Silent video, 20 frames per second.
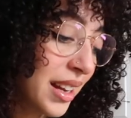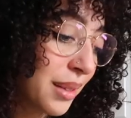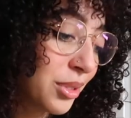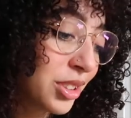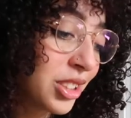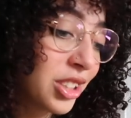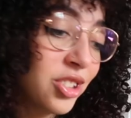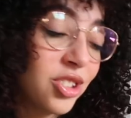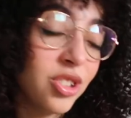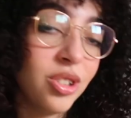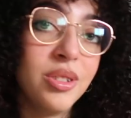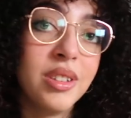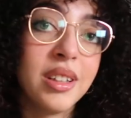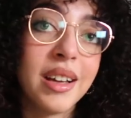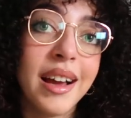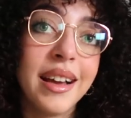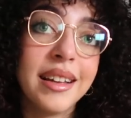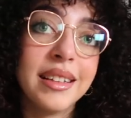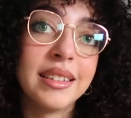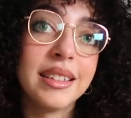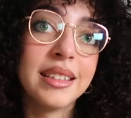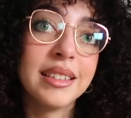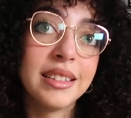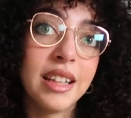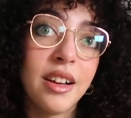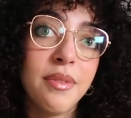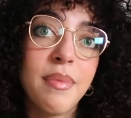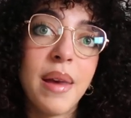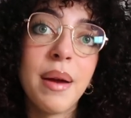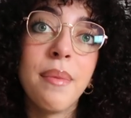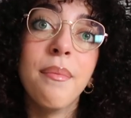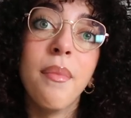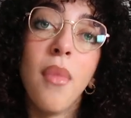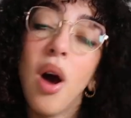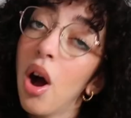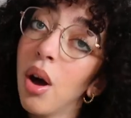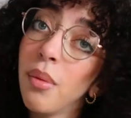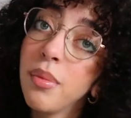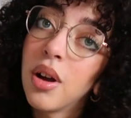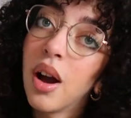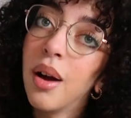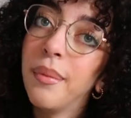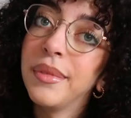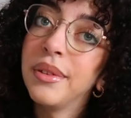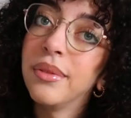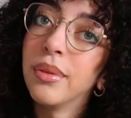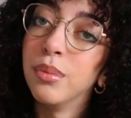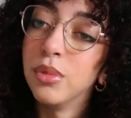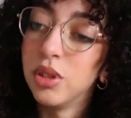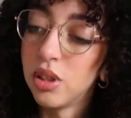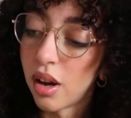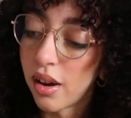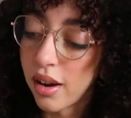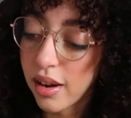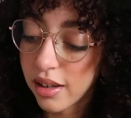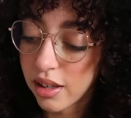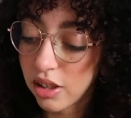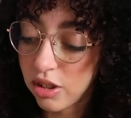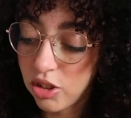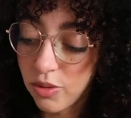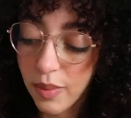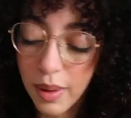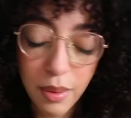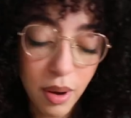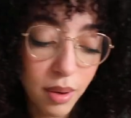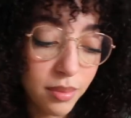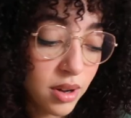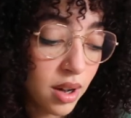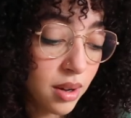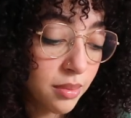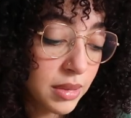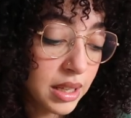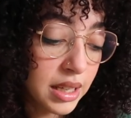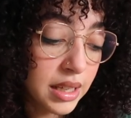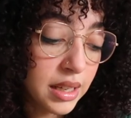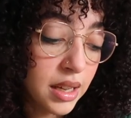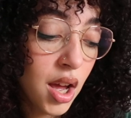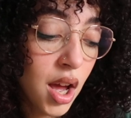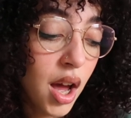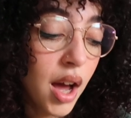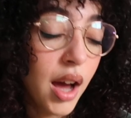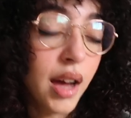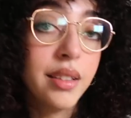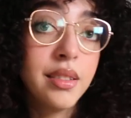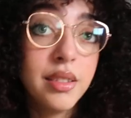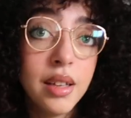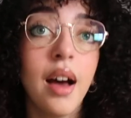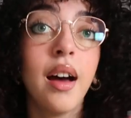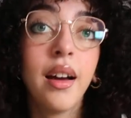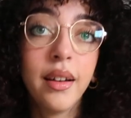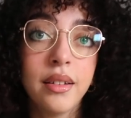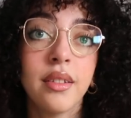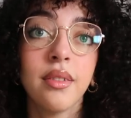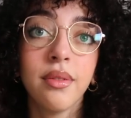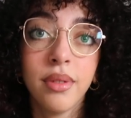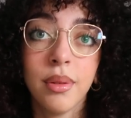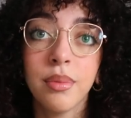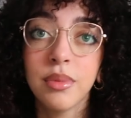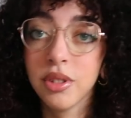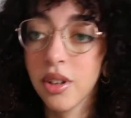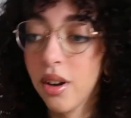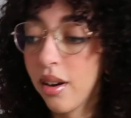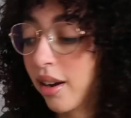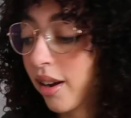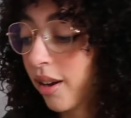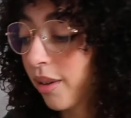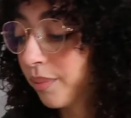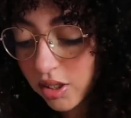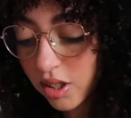And I'm just gonna show you the stuff my mom got me from Zara, because my mom got me a ton from Zara.